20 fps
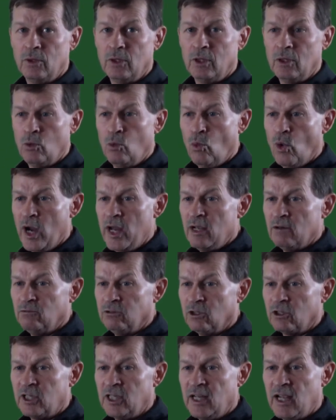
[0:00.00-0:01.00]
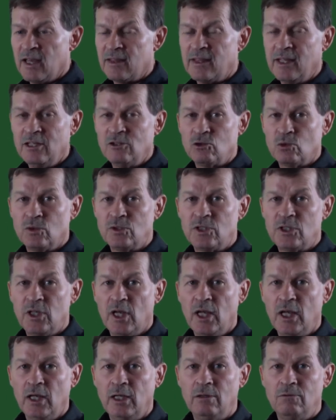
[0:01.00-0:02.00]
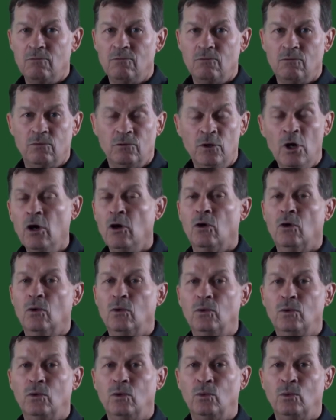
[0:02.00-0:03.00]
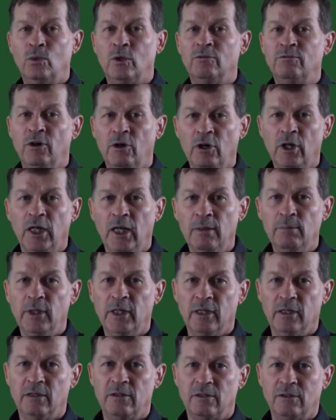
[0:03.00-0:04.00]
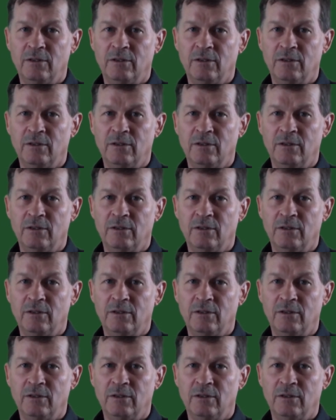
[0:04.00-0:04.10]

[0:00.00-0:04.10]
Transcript: way of looking at things would say, no, we're very limited,